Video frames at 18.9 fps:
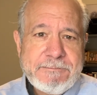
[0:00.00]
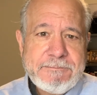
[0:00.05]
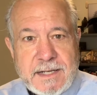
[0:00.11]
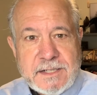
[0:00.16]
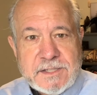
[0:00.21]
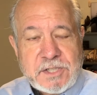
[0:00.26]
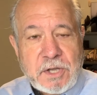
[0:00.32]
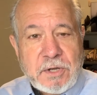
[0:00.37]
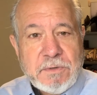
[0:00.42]

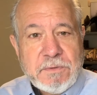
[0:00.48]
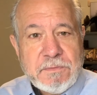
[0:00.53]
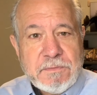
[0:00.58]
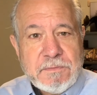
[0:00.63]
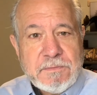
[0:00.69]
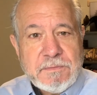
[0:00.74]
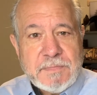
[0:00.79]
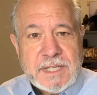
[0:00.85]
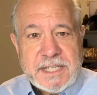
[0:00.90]
So
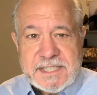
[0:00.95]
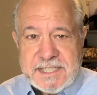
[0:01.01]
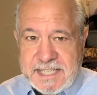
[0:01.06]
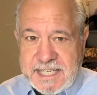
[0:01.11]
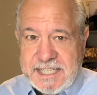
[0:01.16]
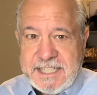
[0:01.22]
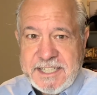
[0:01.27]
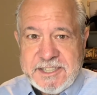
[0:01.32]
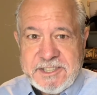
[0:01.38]
let's
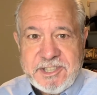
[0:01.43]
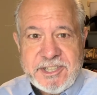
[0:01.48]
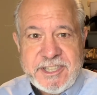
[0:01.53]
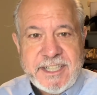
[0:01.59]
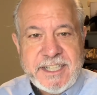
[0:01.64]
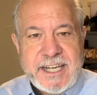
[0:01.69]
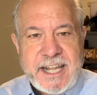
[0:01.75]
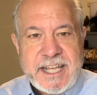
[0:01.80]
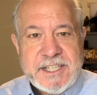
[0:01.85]
get into
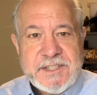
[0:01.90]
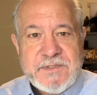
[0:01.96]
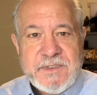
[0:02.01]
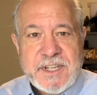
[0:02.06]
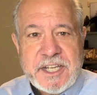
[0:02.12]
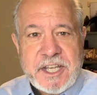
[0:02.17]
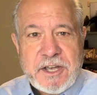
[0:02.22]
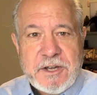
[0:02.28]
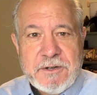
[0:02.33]
today's
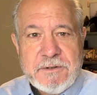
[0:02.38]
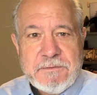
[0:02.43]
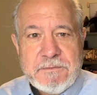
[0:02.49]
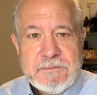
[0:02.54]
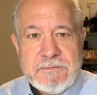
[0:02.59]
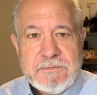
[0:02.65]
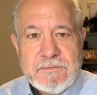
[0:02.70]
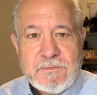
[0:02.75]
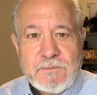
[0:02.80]
video
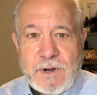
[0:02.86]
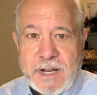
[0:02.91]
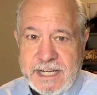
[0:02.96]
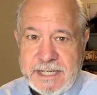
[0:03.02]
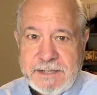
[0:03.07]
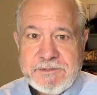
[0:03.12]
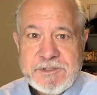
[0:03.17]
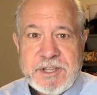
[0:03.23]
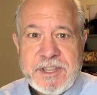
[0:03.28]
right
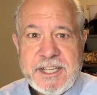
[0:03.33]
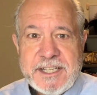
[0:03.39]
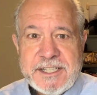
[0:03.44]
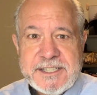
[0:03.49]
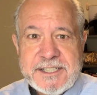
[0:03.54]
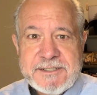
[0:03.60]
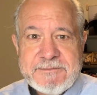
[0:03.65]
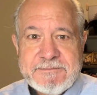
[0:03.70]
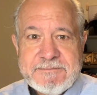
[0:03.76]
after
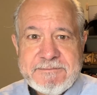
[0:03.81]
this.